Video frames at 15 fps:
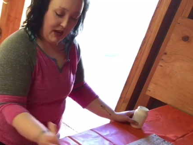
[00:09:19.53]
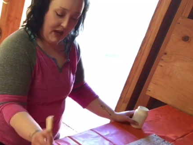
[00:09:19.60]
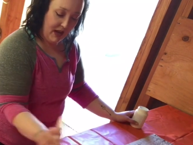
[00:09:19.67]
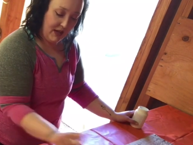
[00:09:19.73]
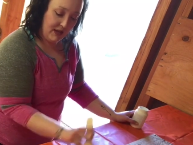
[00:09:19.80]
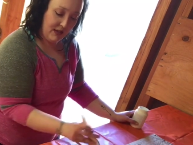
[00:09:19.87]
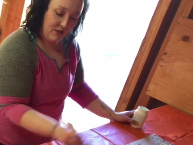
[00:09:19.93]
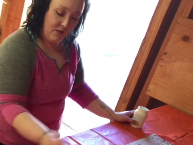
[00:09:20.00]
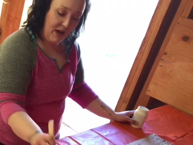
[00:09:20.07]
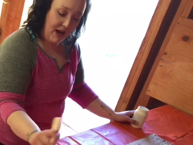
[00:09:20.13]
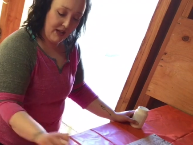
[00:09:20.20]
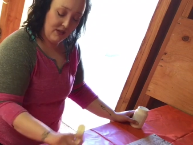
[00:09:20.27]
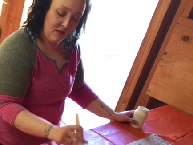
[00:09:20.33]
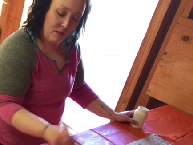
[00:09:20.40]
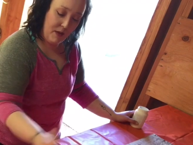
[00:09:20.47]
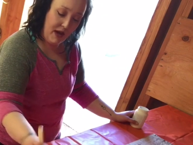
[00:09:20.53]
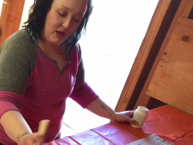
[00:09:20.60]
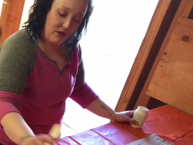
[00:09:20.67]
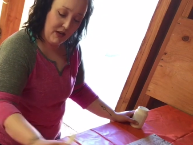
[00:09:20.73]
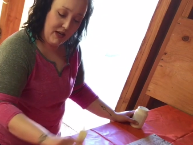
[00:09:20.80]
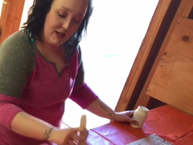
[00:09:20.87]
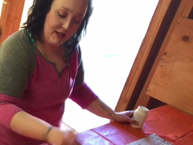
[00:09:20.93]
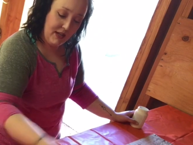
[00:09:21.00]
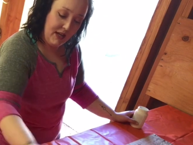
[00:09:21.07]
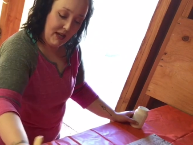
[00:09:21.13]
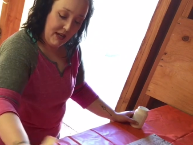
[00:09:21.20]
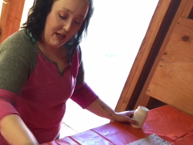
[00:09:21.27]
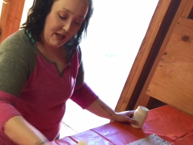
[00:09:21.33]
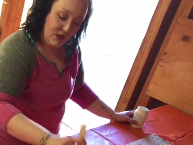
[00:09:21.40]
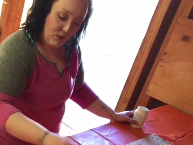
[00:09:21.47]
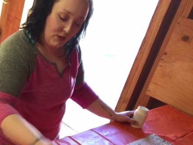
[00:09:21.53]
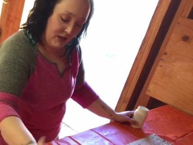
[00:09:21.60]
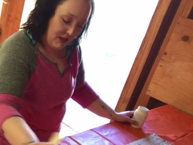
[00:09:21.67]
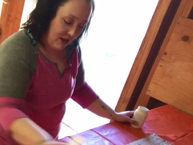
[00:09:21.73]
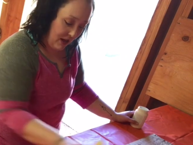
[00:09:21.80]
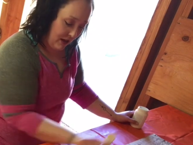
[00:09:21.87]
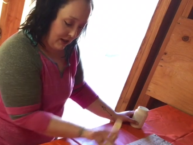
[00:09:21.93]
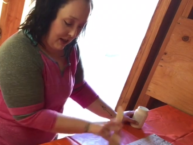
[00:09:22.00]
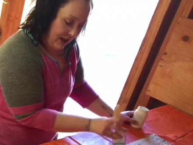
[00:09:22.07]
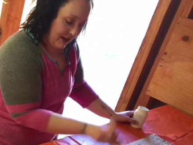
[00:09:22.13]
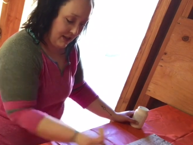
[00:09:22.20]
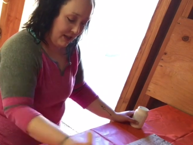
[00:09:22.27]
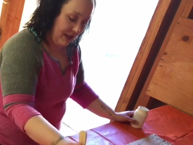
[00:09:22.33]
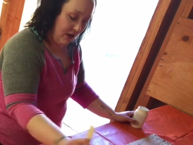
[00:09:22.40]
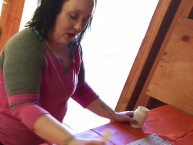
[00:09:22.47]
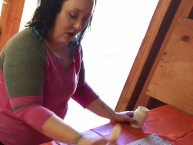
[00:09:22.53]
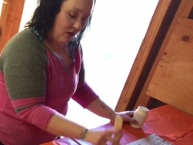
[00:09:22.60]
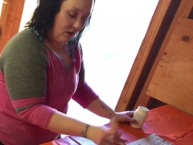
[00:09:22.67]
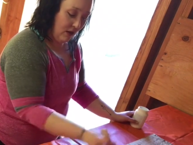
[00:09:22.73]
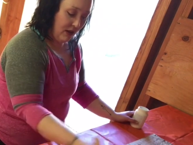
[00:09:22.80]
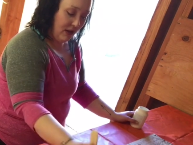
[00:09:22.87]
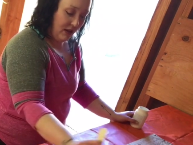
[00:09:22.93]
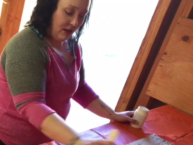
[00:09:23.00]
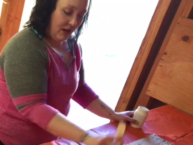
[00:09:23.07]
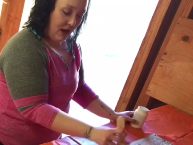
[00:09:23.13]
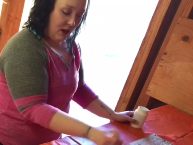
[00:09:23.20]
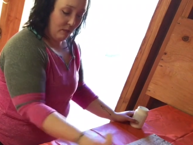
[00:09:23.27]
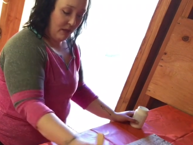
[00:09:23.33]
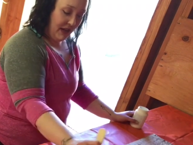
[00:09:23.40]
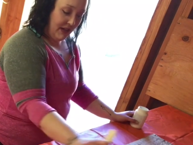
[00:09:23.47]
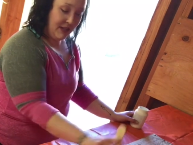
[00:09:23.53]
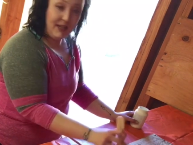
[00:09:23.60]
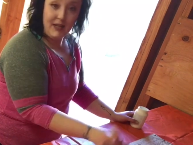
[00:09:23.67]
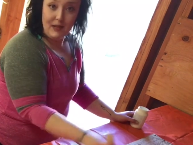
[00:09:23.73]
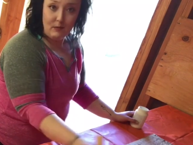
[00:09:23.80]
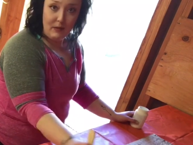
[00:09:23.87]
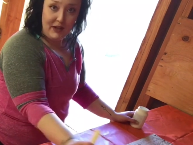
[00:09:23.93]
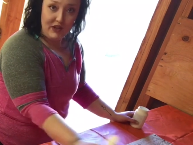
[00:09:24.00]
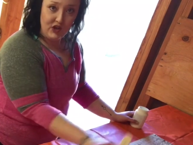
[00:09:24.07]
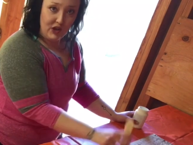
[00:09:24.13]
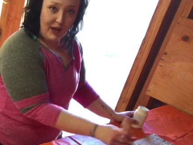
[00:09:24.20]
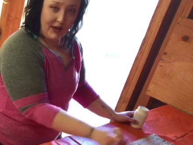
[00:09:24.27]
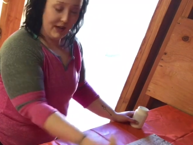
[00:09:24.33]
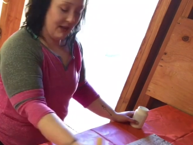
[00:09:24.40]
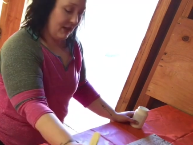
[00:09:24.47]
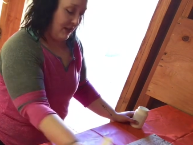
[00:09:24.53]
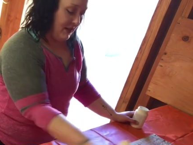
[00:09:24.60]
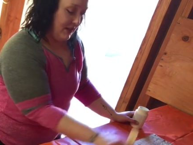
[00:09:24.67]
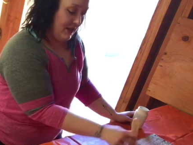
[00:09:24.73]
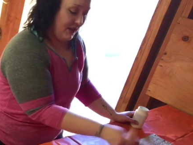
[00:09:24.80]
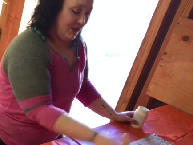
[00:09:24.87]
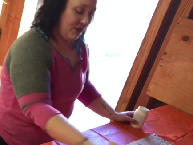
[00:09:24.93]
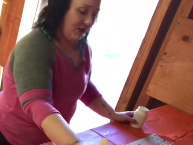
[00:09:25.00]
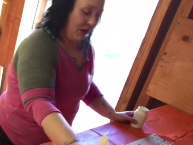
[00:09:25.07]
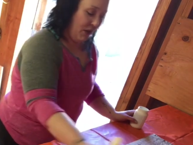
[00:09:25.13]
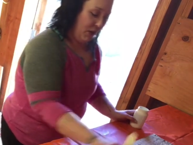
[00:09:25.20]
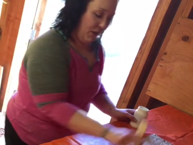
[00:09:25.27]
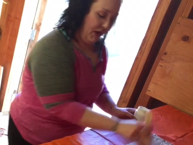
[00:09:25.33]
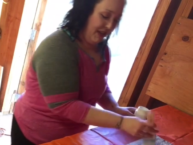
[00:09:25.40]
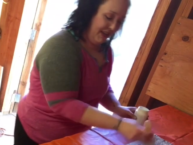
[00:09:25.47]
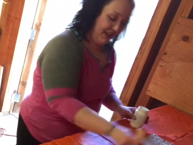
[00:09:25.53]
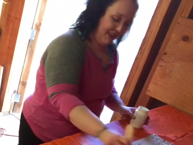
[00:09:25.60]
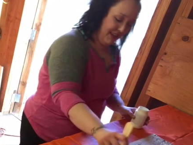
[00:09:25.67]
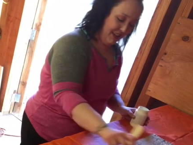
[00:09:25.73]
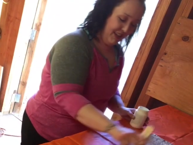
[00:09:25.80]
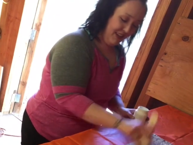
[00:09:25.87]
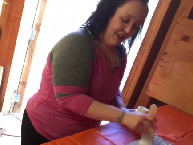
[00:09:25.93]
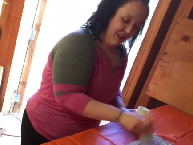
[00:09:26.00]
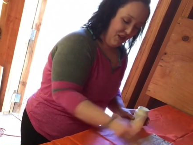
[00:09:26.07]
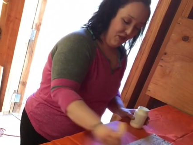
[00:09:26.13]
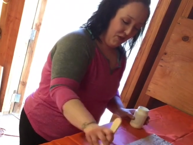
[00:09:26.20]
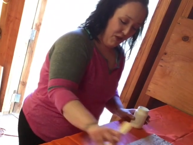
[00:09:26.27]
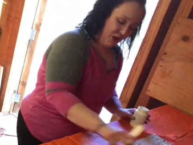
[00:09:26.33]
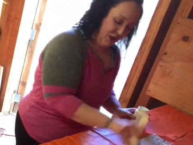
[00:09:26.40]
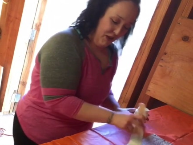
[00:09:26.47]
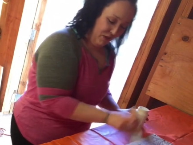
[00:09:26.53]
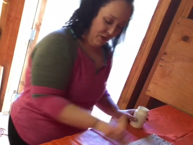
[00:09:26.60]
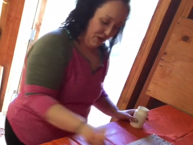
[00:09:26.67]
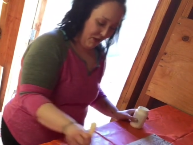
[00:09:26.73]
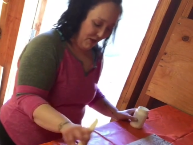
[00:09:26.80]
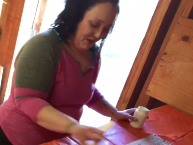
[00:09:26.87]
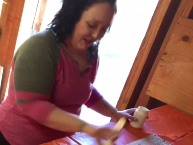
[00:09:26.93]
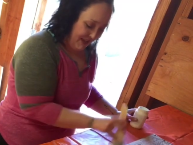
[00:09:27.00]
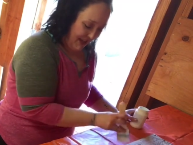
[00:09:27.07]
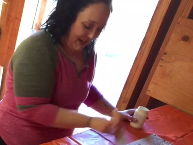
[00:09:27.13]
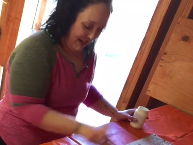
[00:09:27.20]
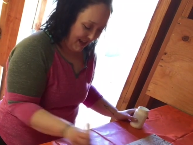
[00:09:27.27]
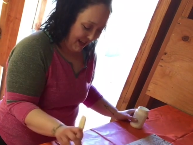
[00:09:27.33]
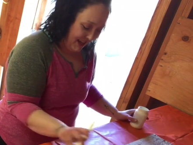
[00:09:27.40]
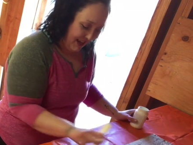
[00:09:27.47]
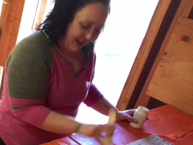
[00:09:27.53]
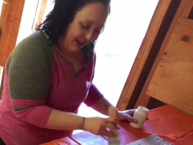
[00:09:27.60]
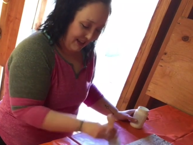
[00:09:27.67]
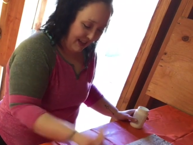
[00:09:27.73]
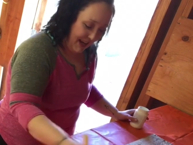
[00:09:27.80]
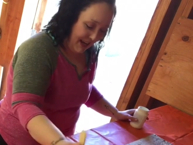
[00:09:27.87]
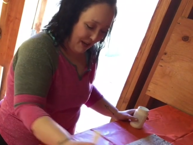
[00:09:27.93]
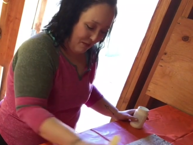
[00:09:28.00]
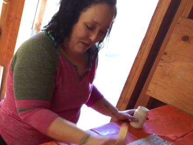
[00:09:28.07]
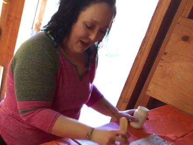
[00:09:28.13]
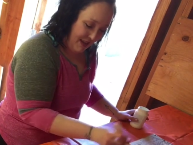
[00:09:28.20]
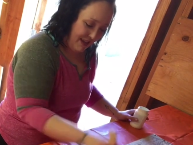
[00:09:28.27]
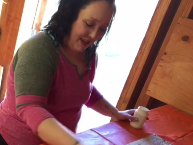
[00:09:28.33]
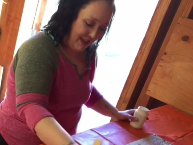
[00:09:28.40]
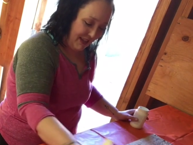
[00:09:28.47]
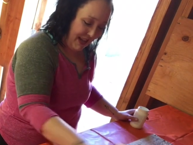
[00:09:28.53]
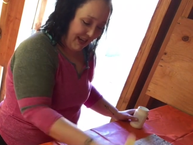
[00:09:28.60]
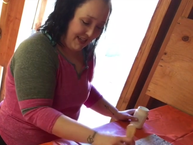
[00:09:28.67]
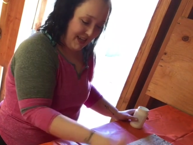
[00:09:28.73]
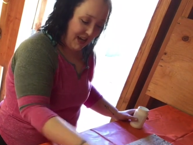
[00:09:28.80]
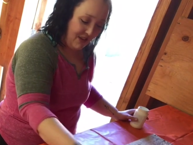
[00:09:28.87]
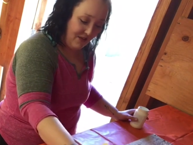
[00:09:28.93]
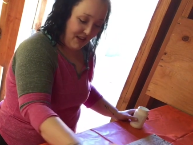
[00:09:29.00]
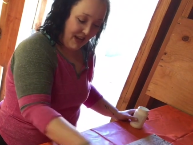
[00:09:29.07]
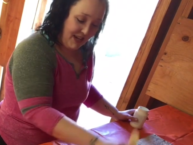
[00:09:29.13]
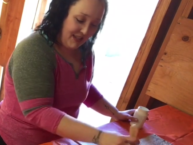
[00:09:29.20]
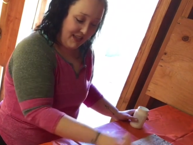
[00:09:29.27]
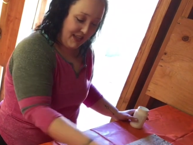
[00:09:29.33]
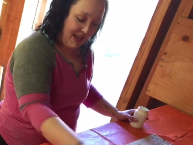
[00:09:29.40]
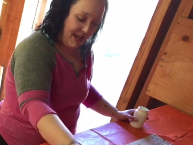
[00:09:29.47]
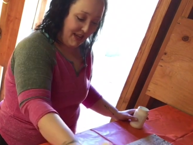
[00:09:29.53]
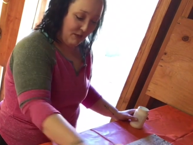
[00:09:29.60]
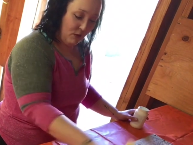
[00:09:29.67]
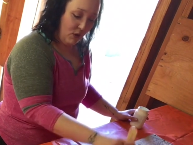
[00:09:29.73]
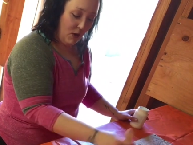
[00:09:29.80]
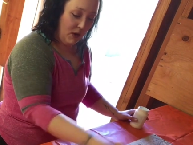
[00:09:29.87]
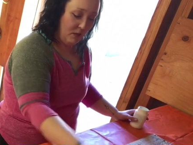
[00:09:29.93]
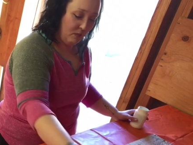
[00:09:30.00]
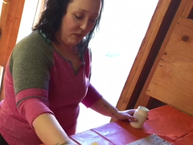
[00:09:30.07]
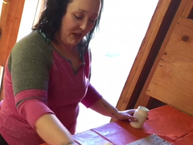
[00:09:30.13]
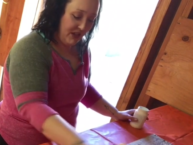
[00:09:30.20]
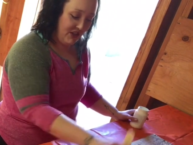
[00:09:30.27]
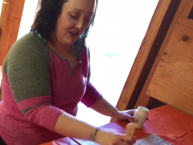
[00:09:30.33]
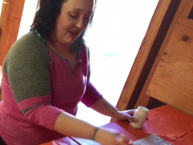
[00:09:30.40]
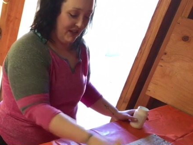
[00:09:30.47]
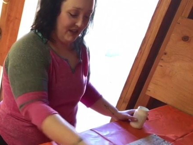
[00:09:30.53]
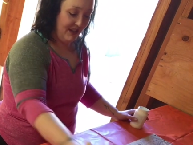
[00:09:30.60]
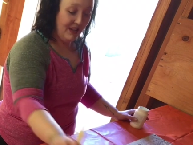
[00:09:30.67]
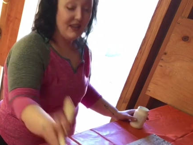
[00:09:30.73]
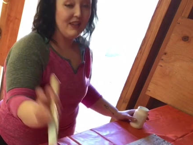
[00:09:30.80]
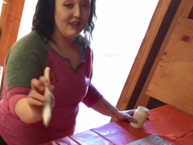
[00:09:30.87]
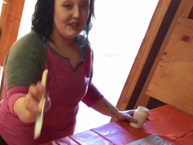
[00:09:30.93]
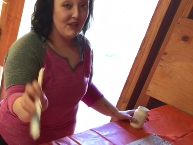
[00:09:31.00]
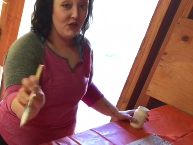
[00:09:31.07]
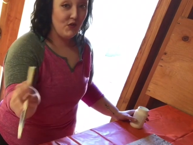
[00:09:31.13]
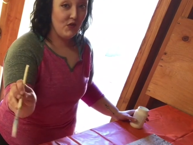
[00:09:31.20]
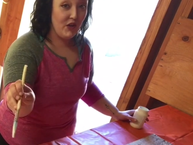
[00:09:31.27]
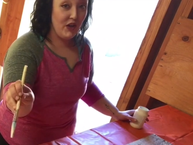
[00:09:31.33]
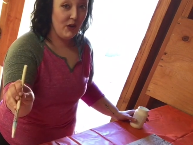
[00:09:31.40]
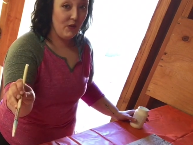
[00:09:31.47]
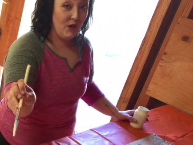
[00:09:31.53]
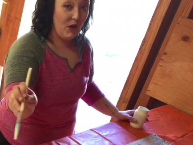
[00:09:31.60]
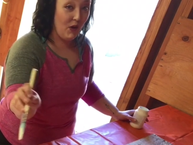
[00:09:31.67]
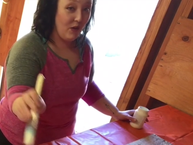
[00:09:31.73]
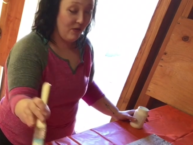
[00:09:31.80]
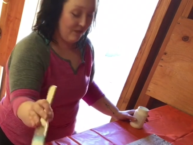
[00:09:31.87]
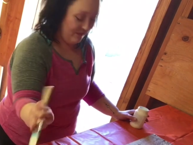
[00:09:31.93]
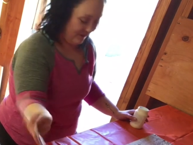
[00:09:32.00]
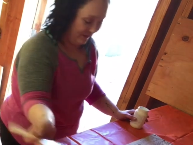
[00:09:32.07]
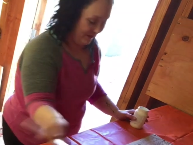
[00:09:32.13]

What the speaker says: And the fact of the matter is, it's really not classy at all. I'm painting in my shed. So for all you girls that are like me, that like to have nice things, that are on a budget, this is for you, girl.